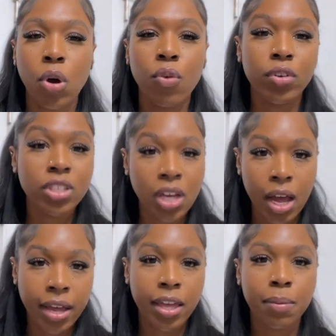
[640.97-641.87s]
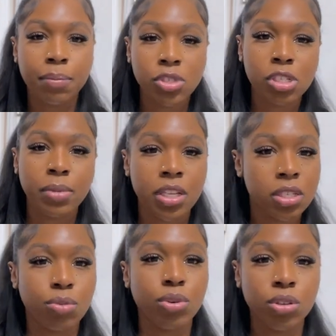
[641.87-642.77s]
over time just makes
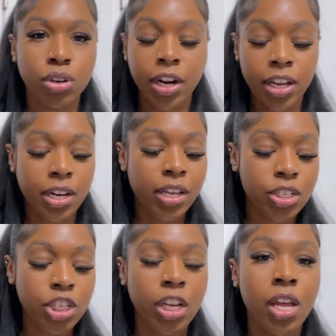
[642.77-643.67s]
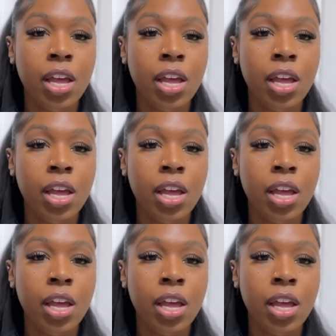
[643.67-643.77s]
it real dirty and dingy